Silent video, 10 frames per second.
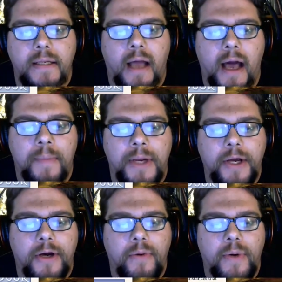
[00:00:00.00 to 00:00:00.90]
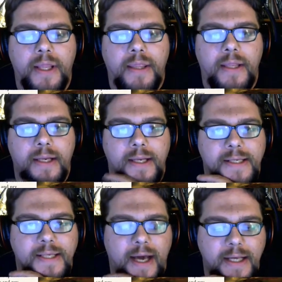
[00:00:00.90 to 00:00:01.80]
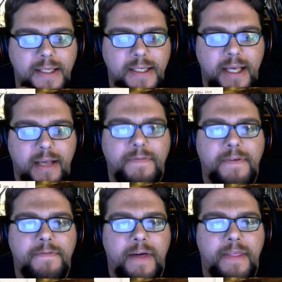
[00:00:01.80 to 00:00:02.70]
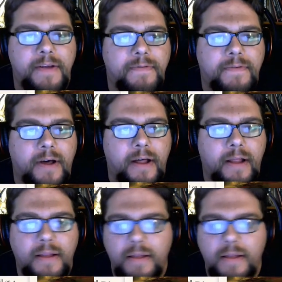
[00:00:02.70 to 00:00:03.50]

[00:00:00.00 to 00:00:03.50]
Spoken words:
I'm going to go with Disguise Self and Featherfall.